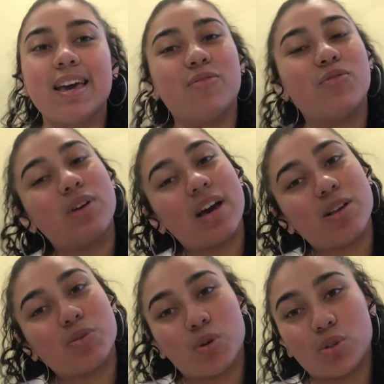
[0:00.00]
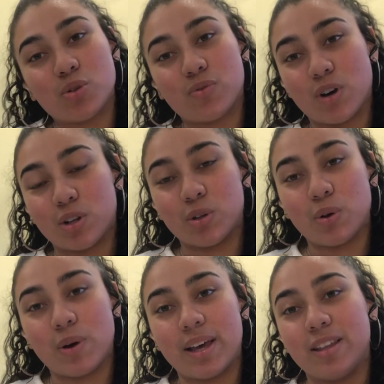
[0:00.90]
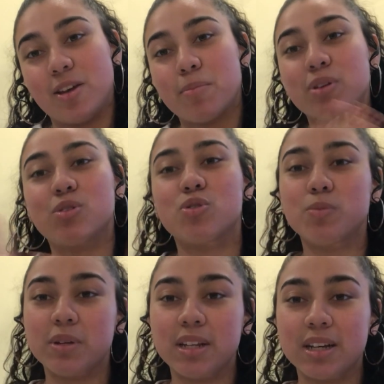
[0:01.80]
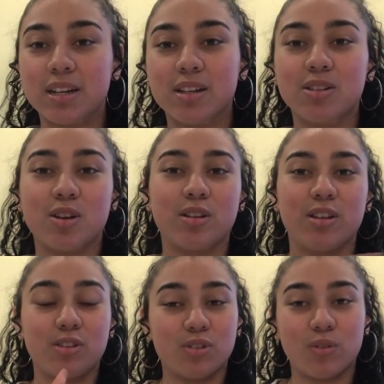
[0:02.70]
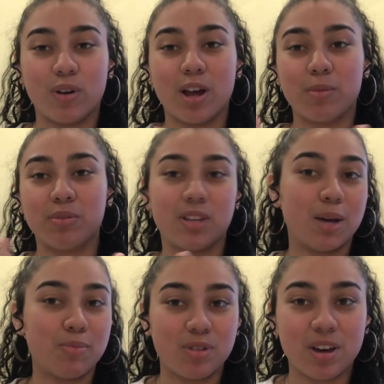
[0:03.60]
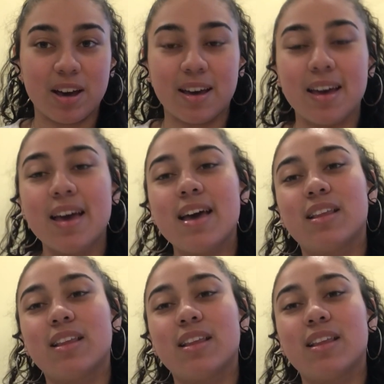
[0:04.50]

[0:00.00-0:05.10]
If you guys want to follow any of my social medias on Instagram, Snapchat,